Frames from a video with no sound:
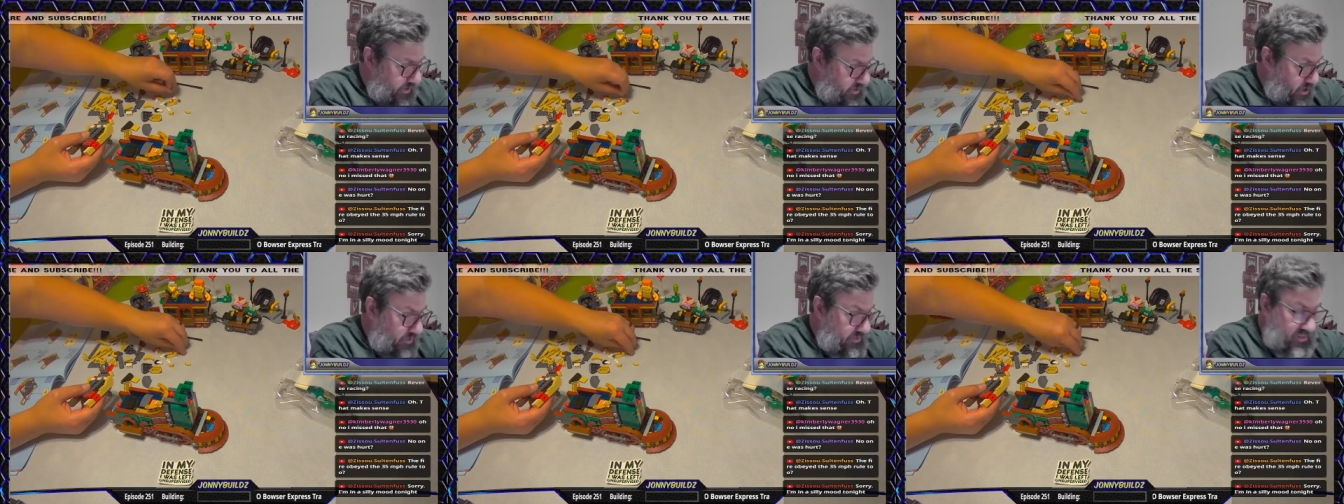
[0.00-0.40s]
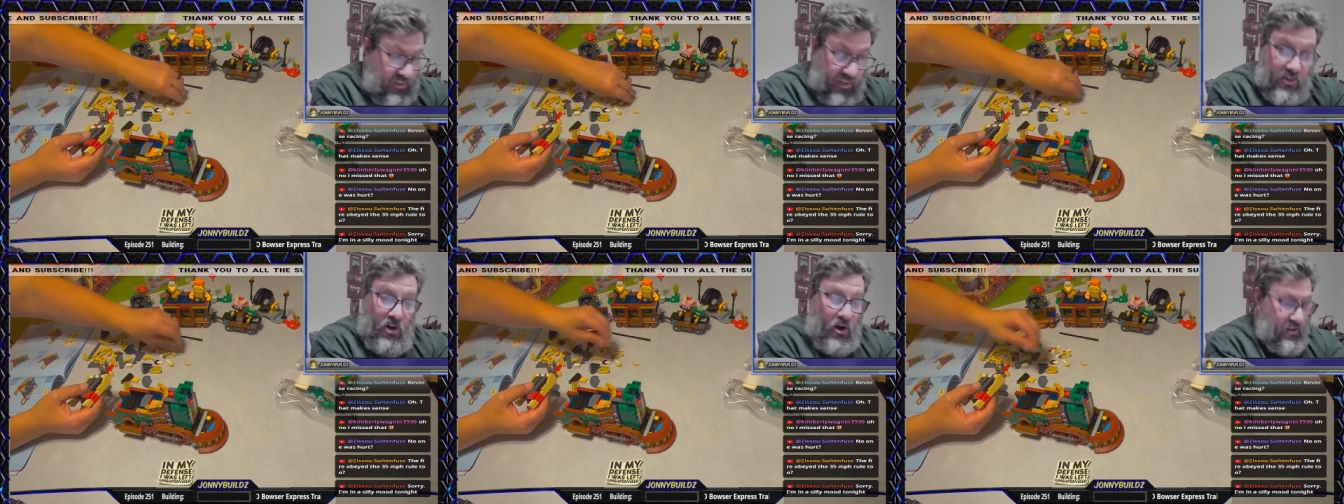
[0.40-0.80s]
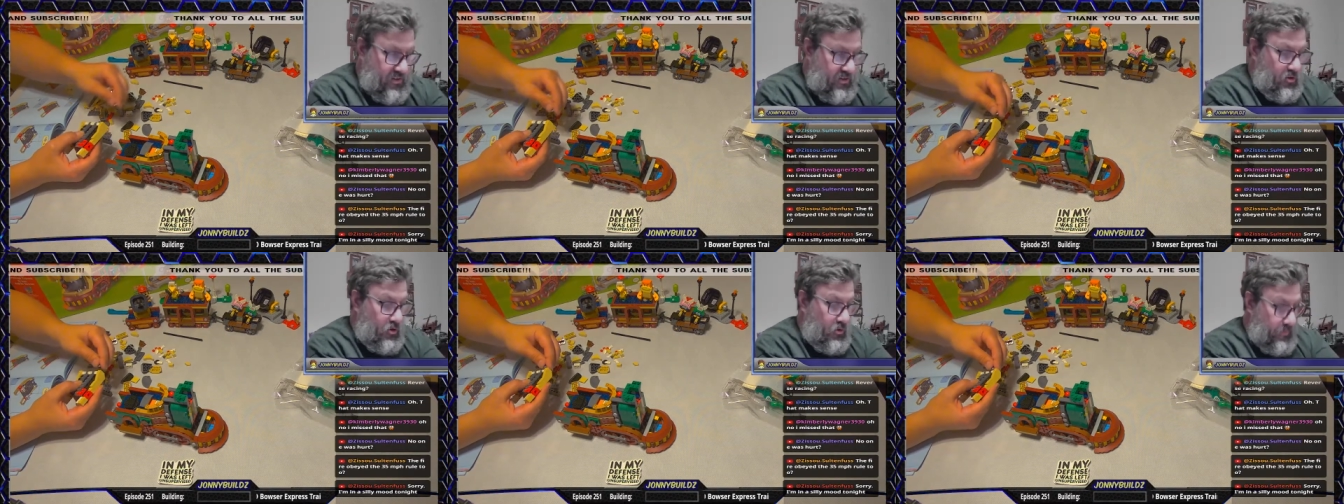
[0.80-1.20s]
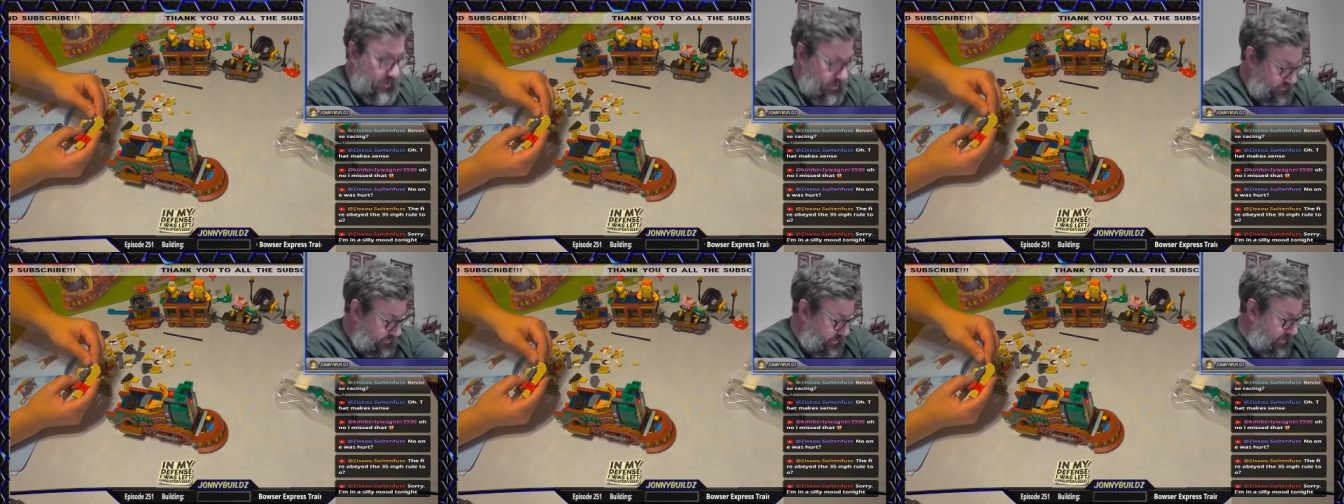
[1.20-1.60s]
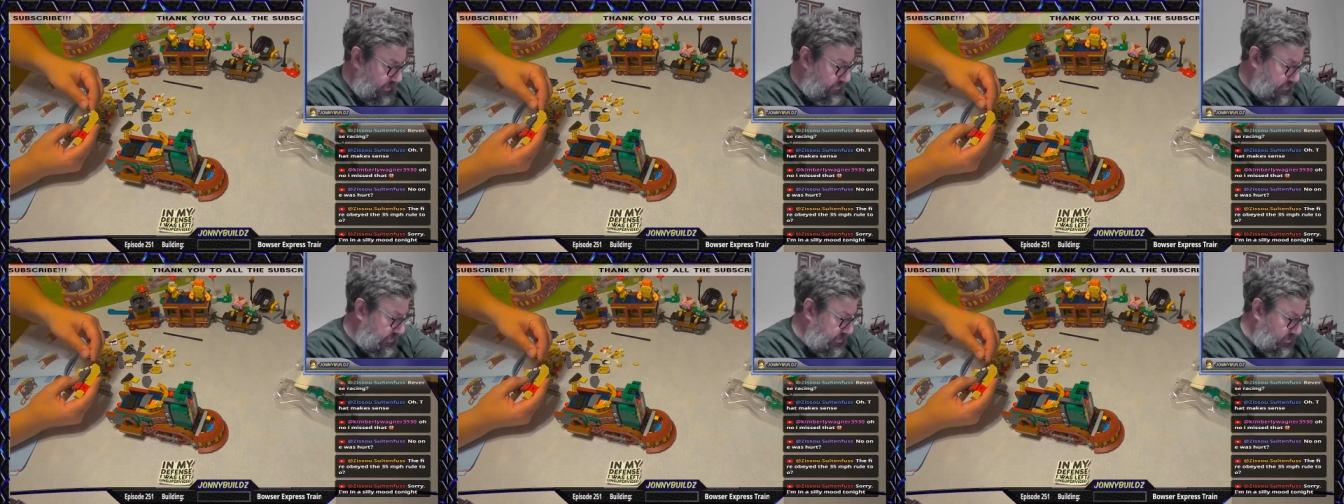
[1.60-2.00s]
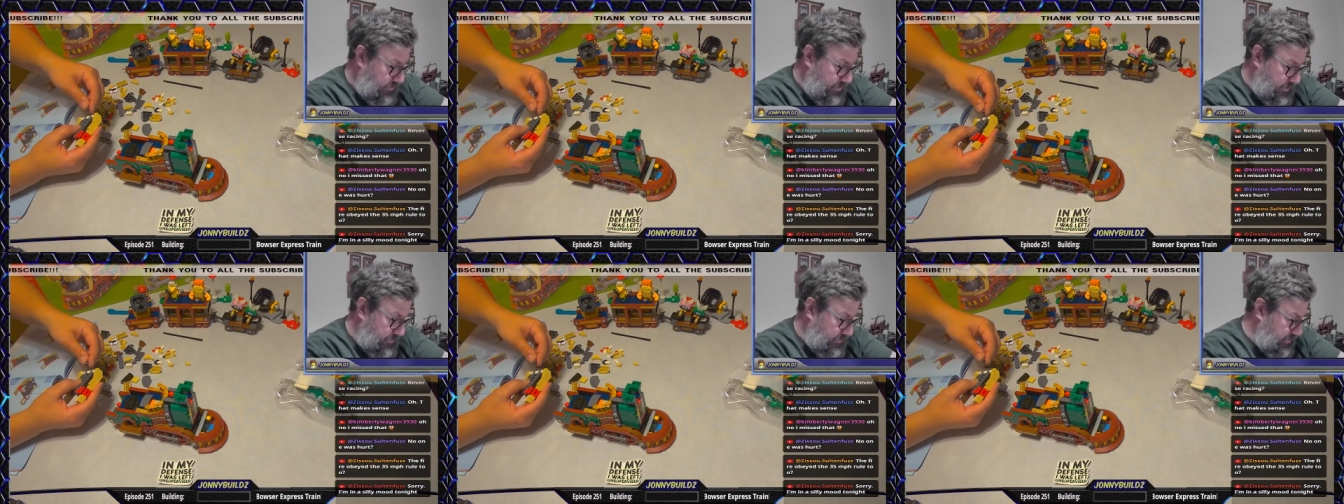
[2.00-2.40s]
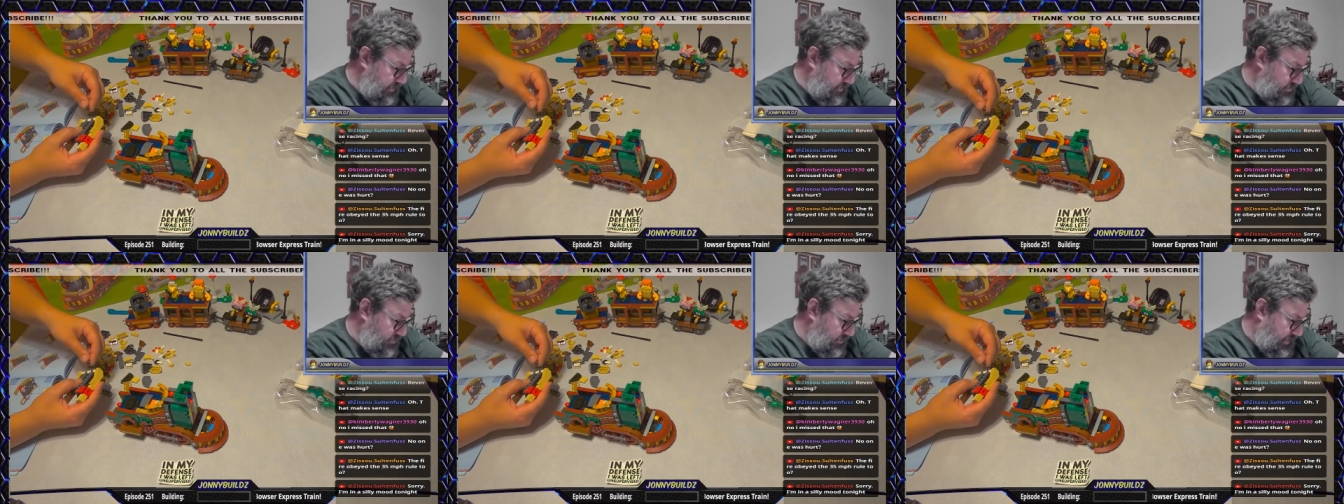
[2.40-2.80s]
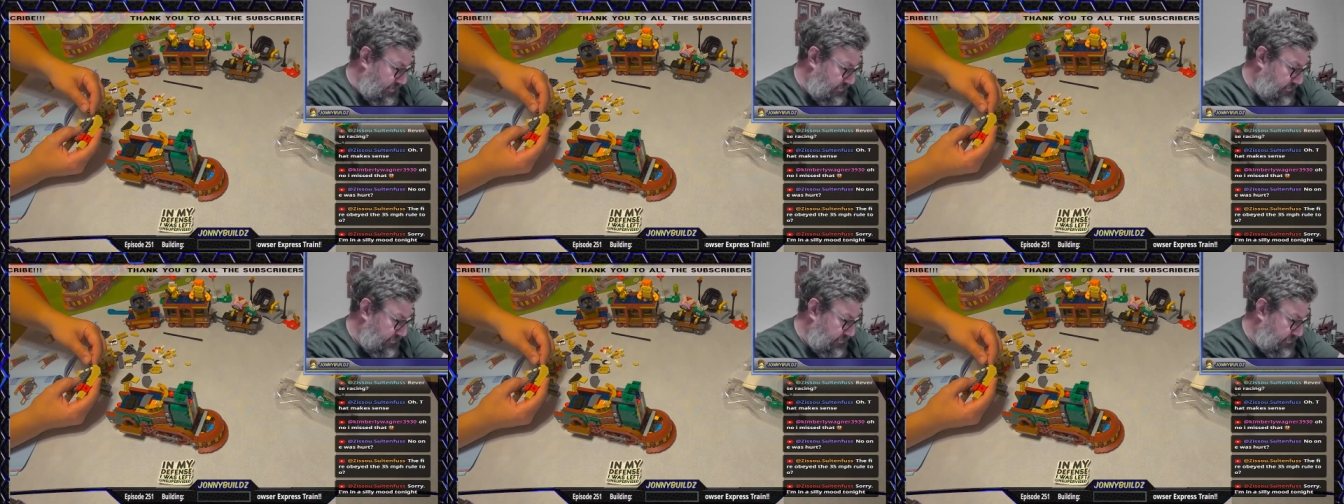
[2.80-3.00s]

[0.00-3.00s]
Obviously, it costs a good bit of money, but there are people that do that.